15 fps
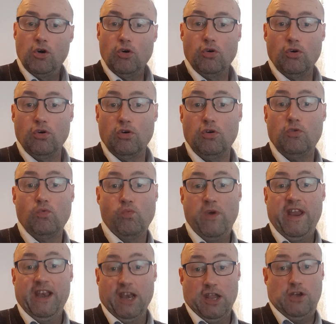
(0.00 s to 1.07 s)
or
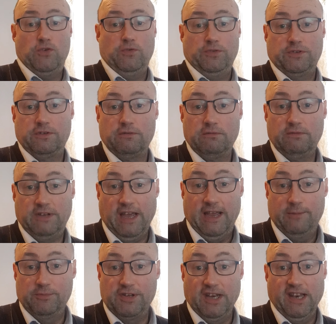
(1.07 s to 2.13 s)
win-lose
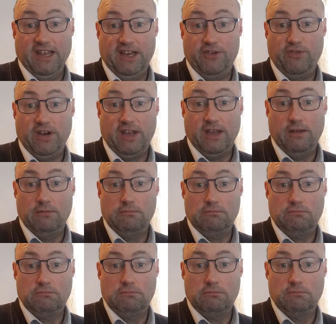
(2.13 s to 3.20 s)
games in league cricket,
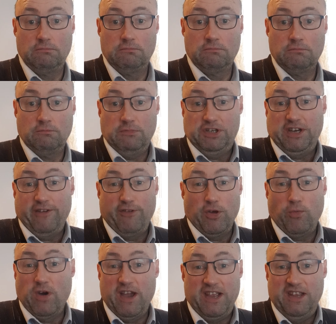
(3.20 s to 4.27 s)
whichever
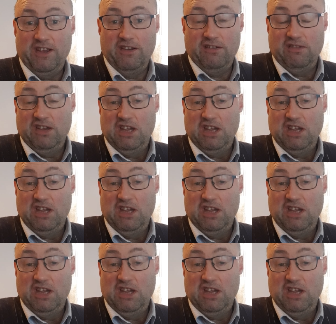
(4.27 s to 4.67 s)
way you